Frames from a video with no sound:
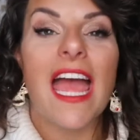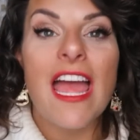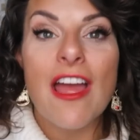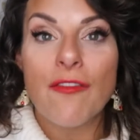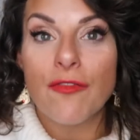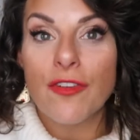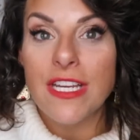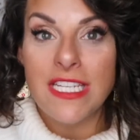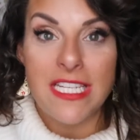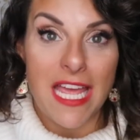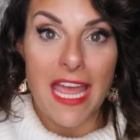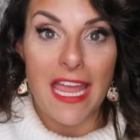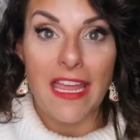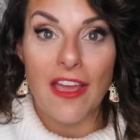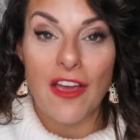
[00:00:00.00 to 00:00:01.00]
every
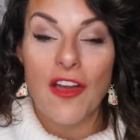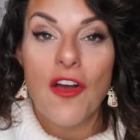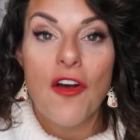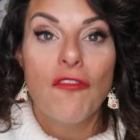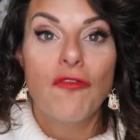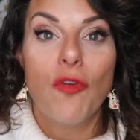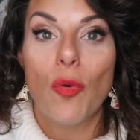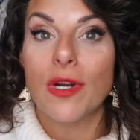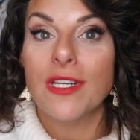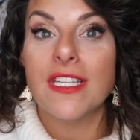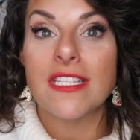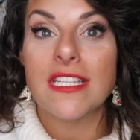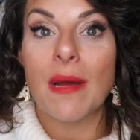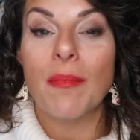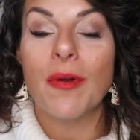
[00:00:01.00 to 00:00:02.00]
day for
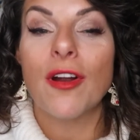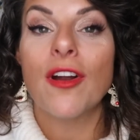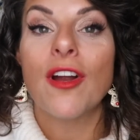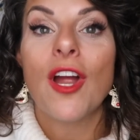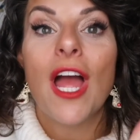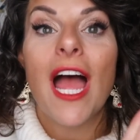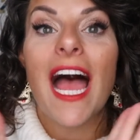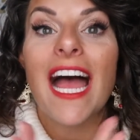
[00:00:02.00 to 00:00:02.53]
December,